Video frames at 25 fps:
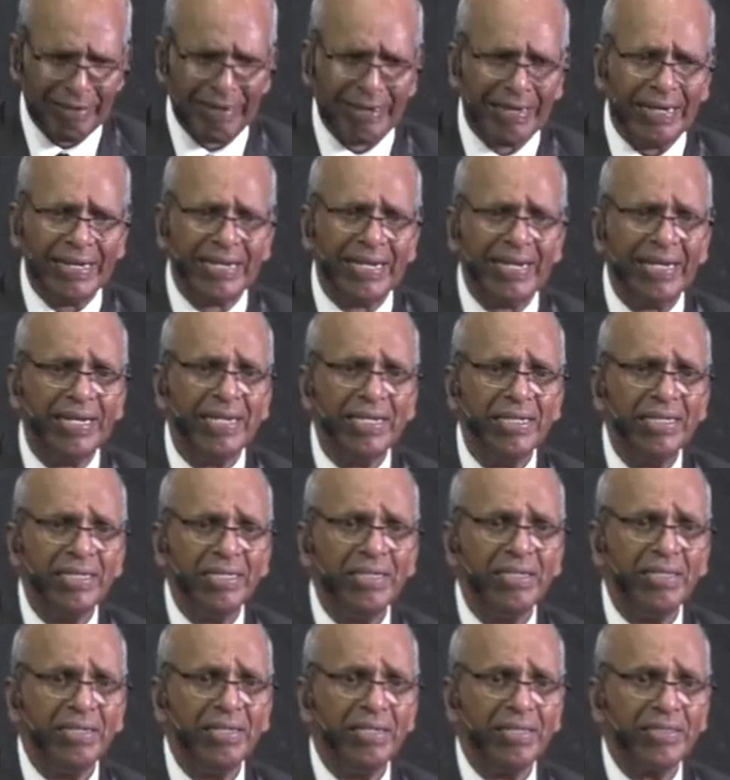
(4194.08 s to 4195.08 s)
thing,
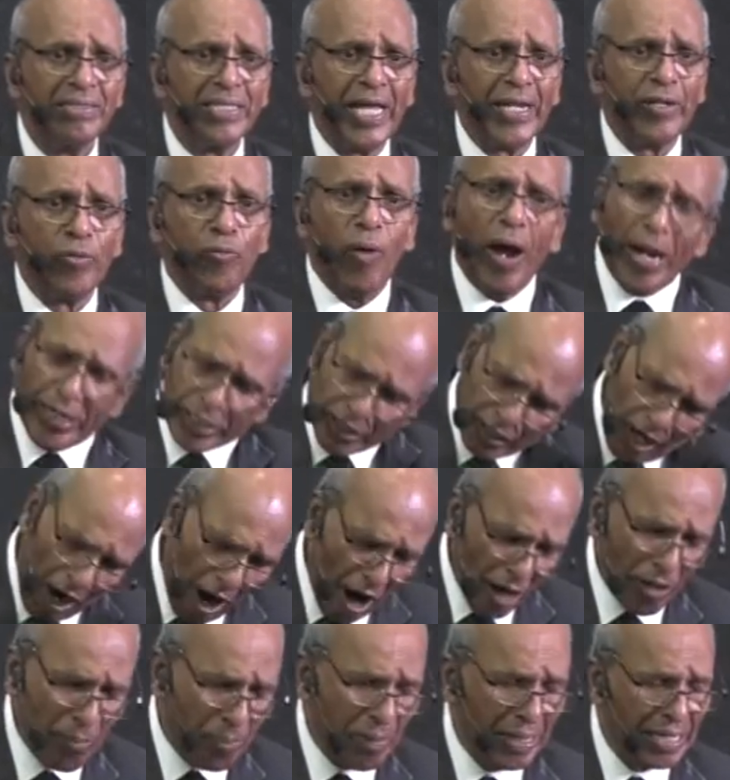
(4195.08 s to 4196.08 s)
that what
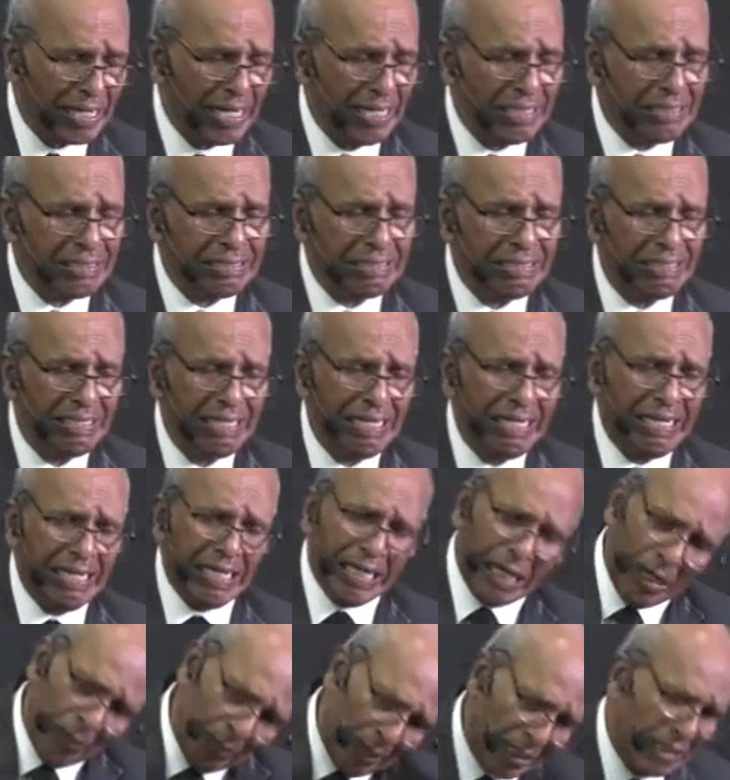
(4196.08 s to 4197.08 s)
God begins,
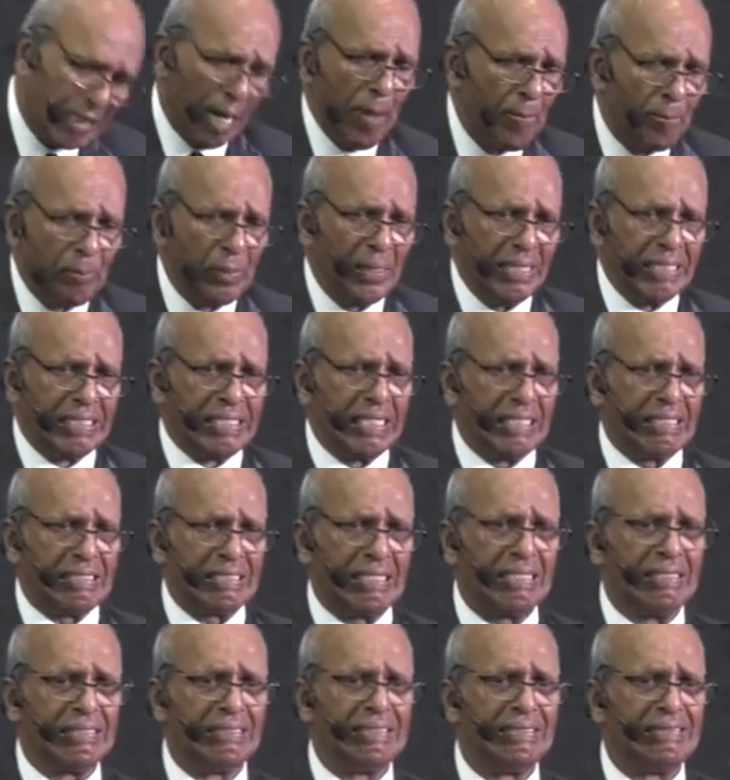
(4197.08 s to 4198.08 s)
He will complete
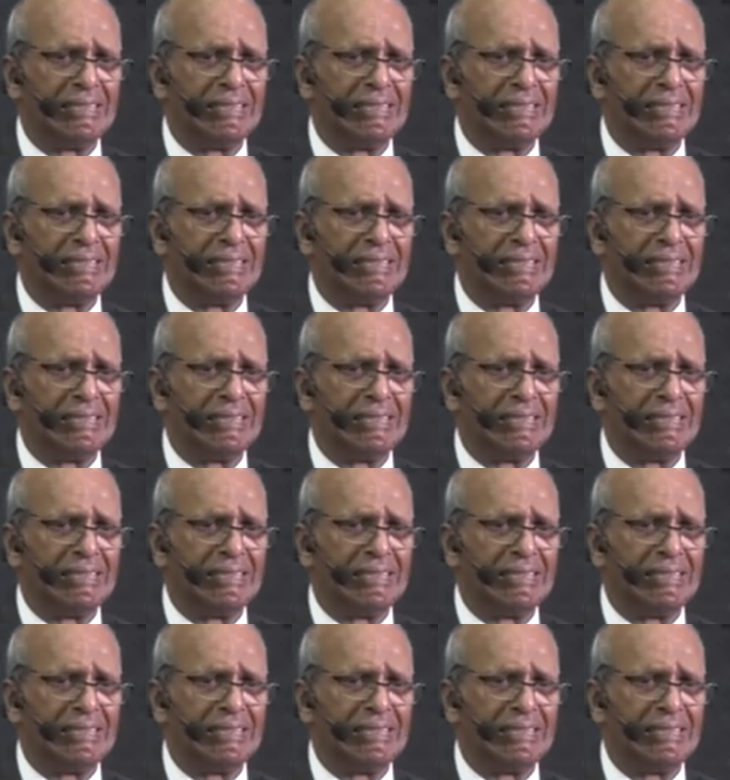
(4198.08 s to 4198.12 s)
it.